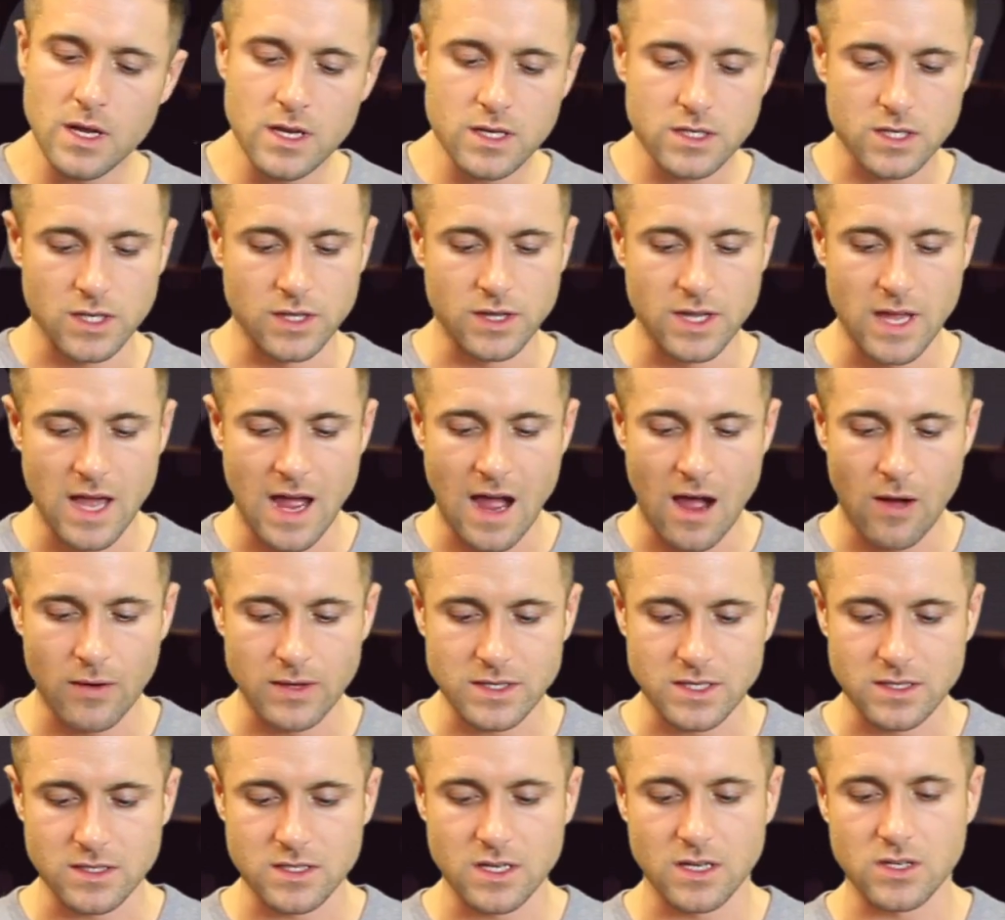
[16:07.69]
So now
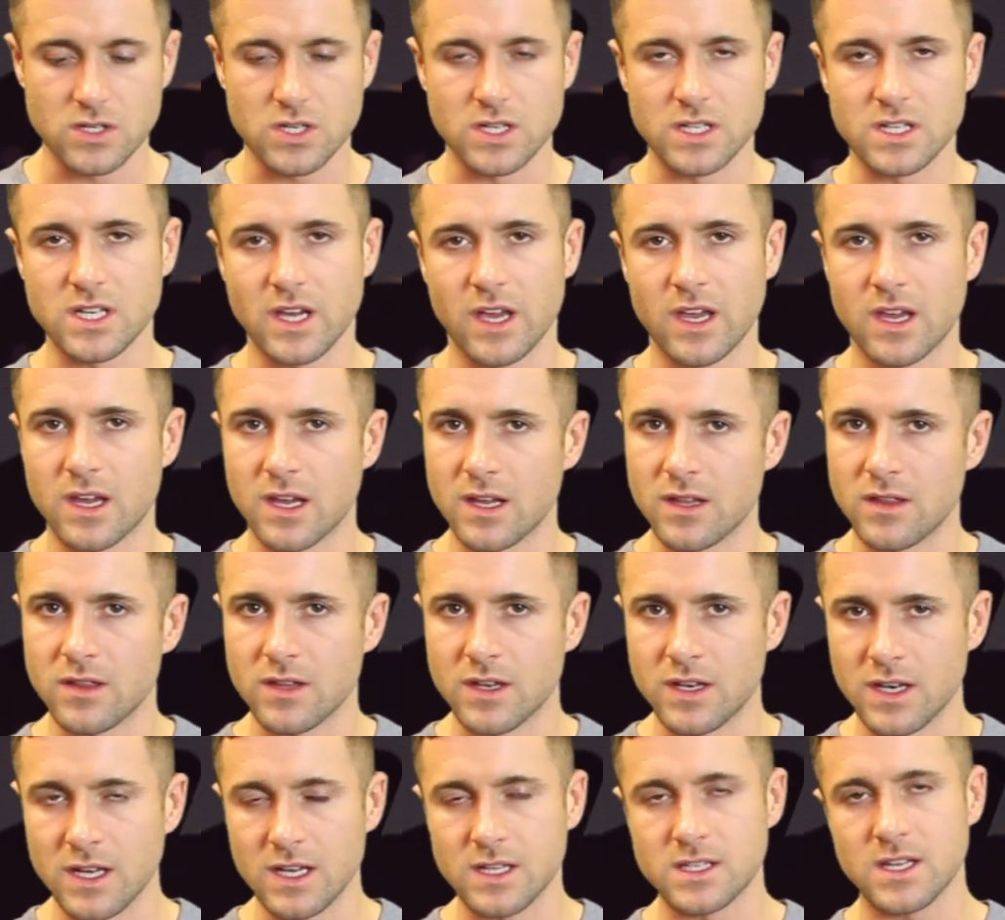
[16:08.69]
it's essentially taking
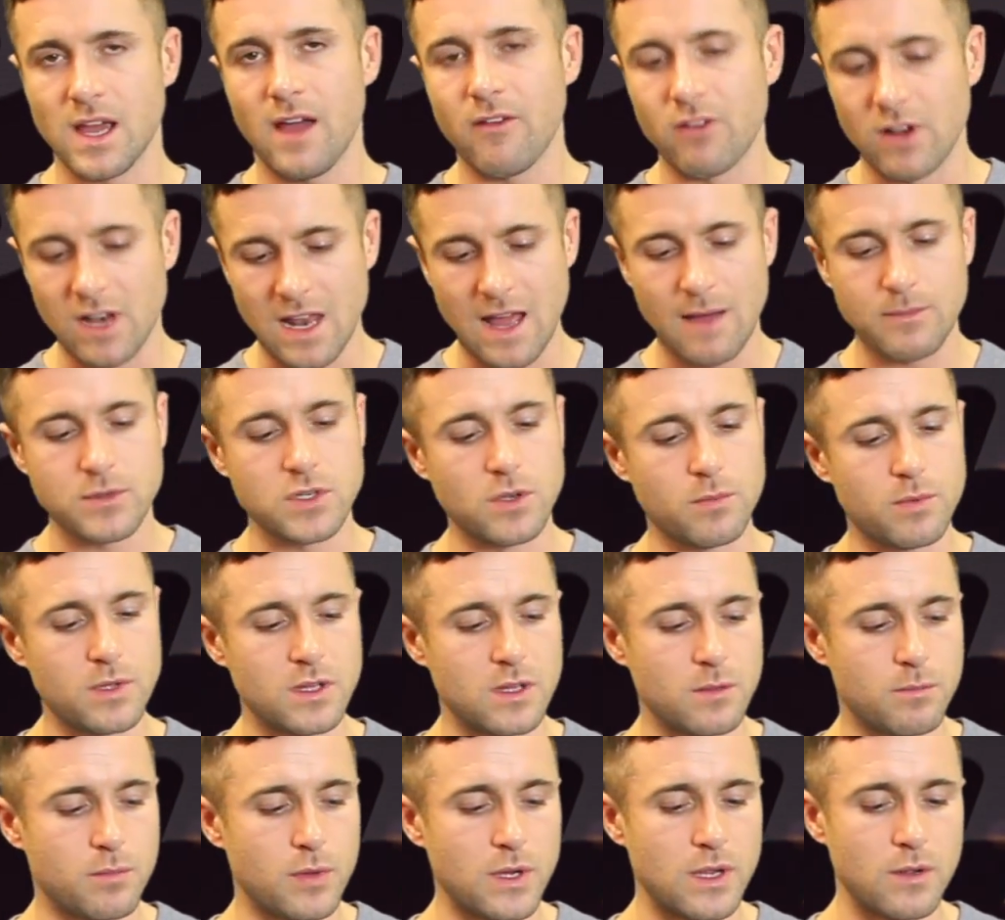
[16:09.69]
the need to have a laptop
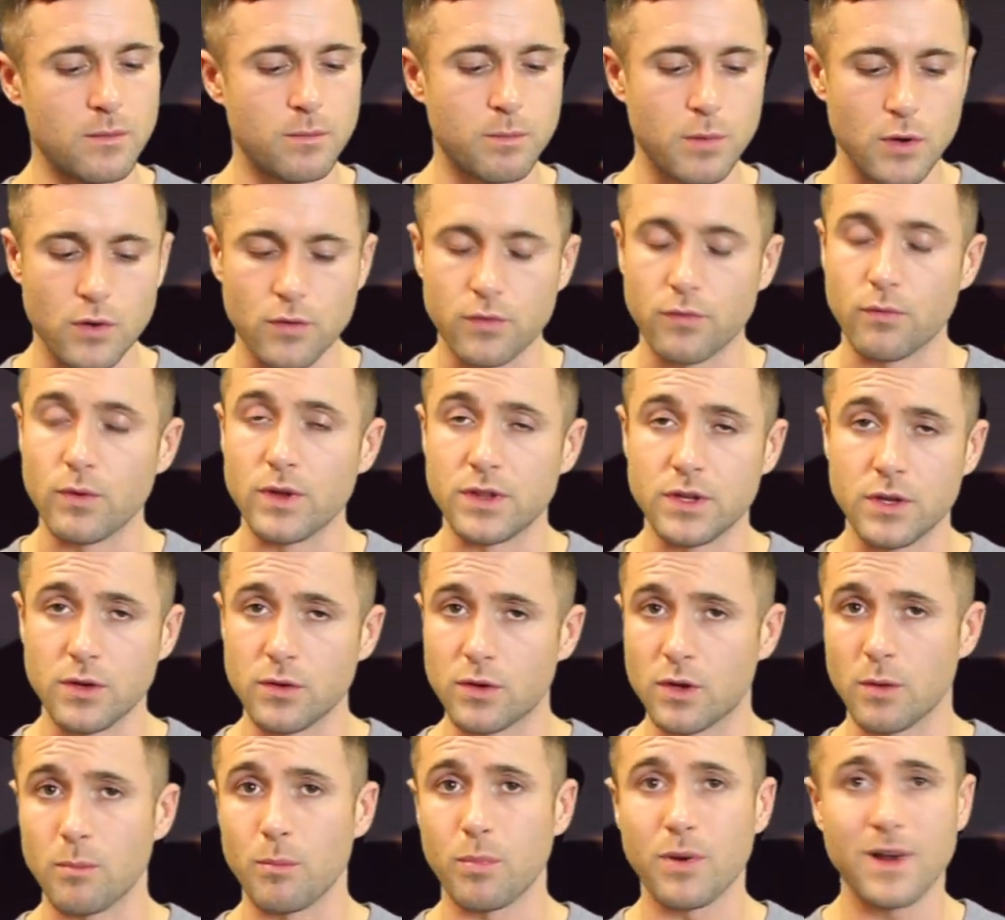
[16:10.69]
in the booth with
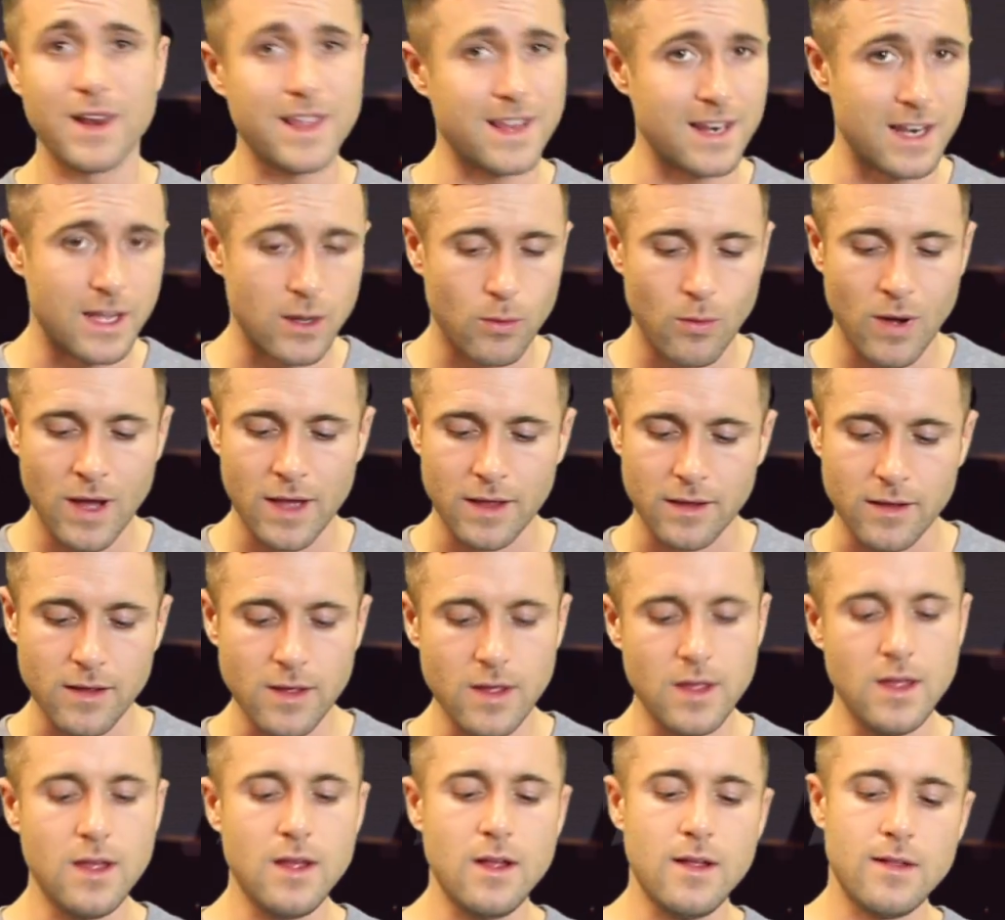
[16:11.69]
you completely away.
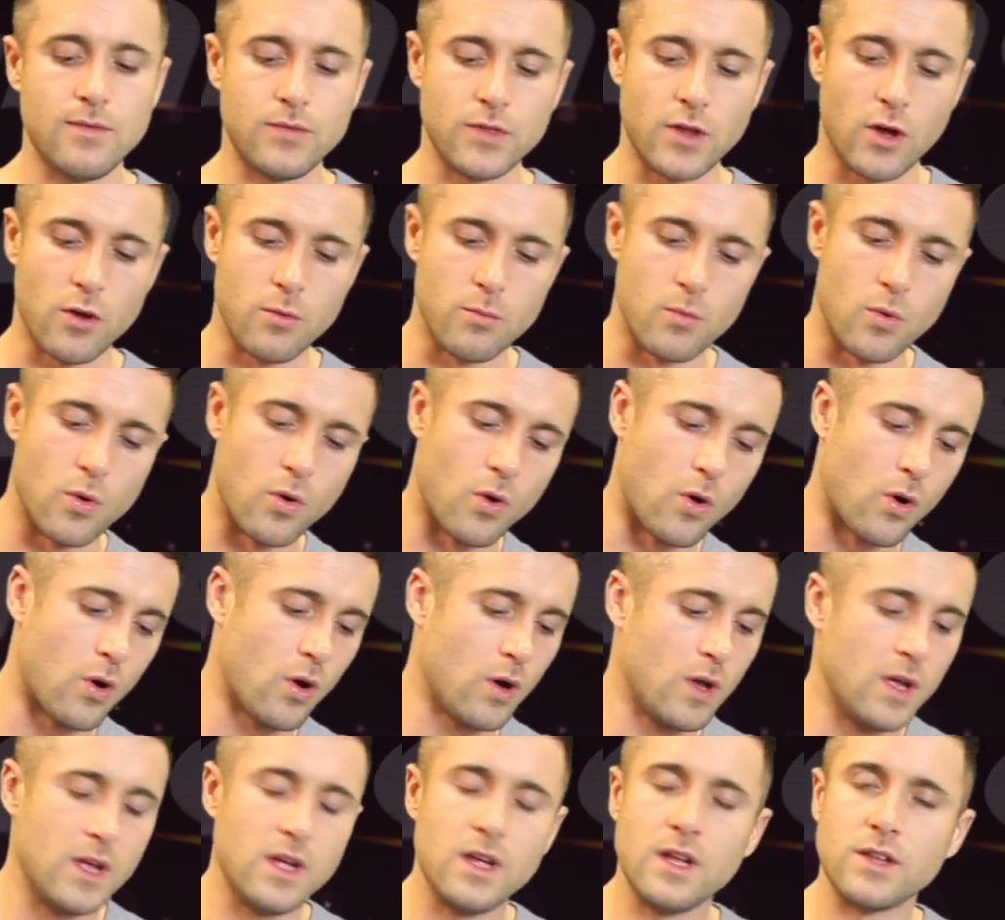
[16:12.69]
No
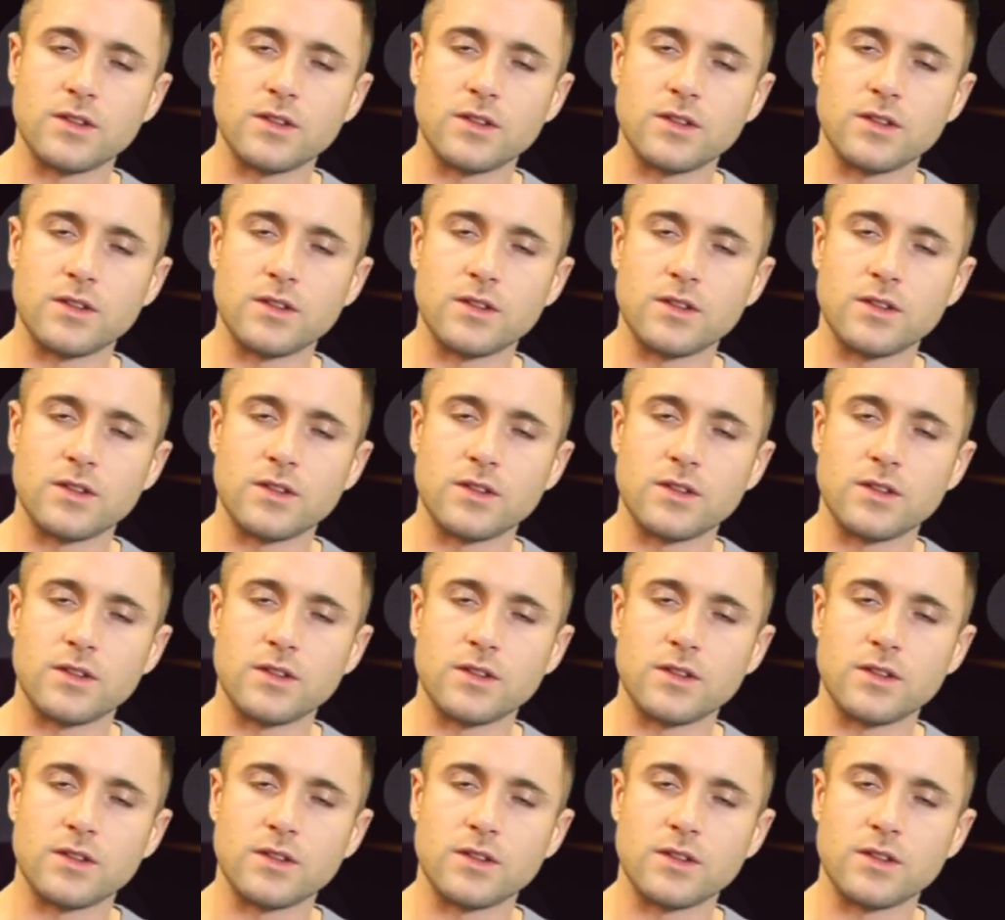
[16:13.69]
more